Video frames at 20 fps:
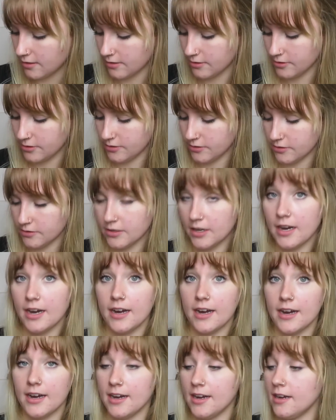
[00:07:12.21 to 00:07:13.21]
also
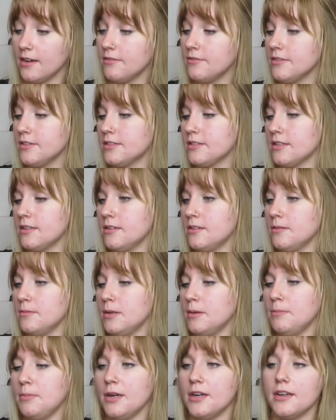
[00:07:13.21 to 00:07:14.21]
have
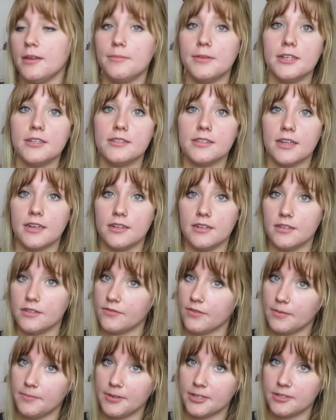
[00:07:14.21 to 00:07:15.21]
some body mist that
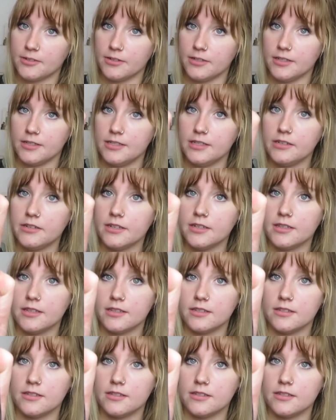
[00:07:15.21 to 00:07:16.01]
is from Victoria's Secret.